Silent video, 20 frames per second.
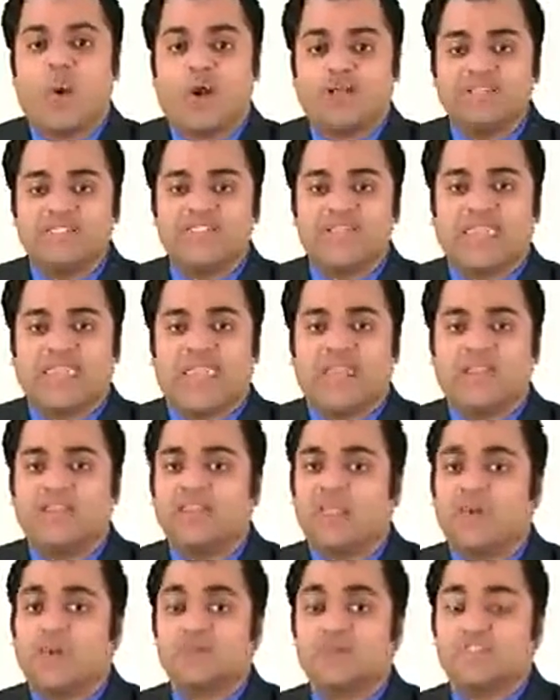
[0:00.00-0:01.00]
once
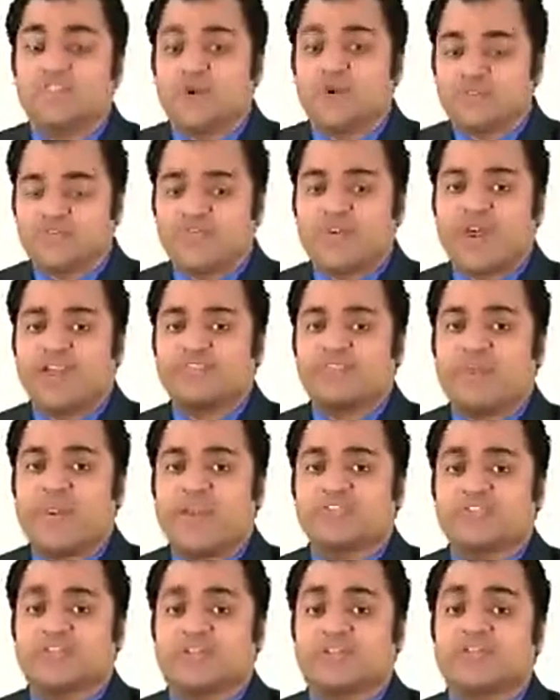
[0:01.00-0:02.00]
again there was no
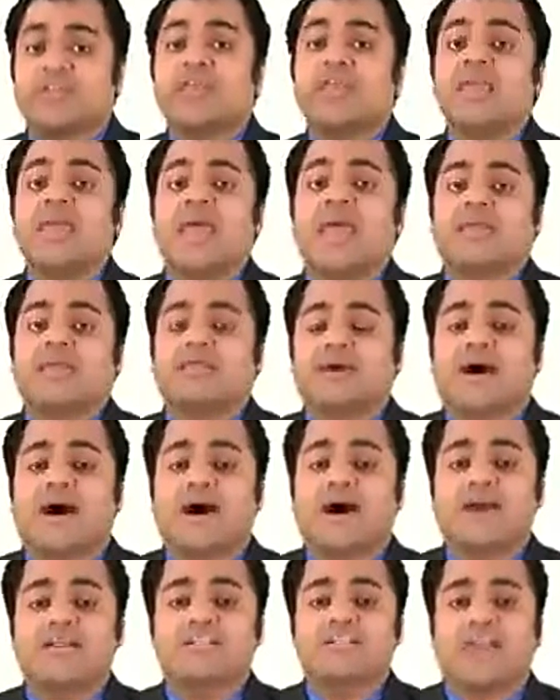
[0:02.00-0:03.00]
transformation and the
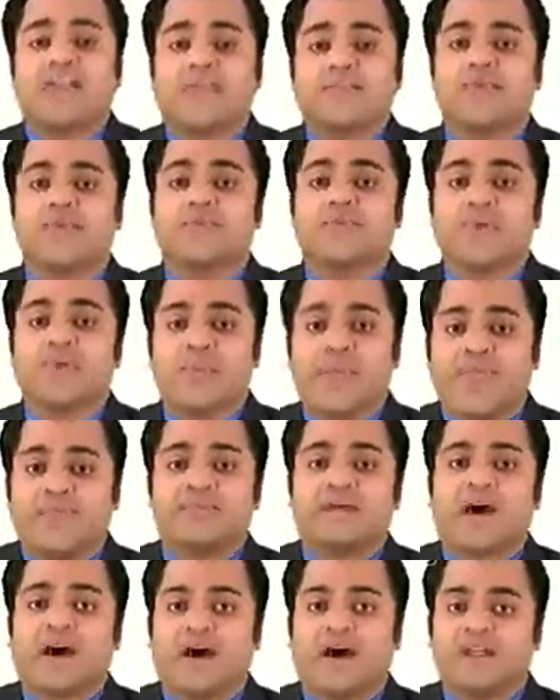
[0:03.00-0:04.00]
R-type
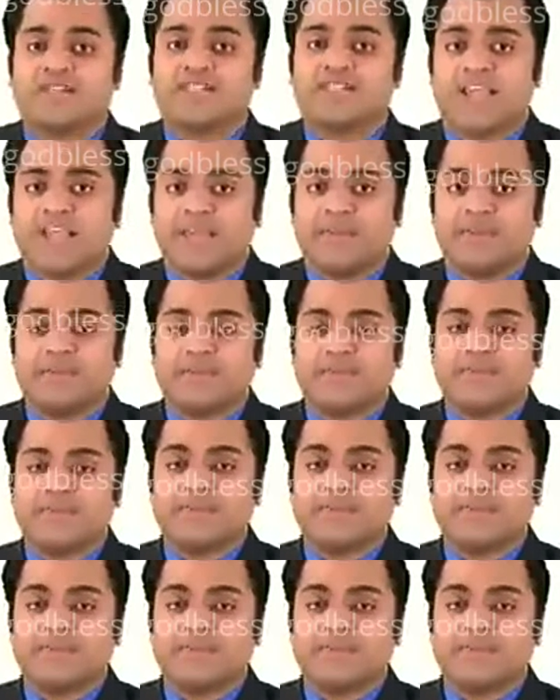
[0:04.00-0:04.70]
remained R-type.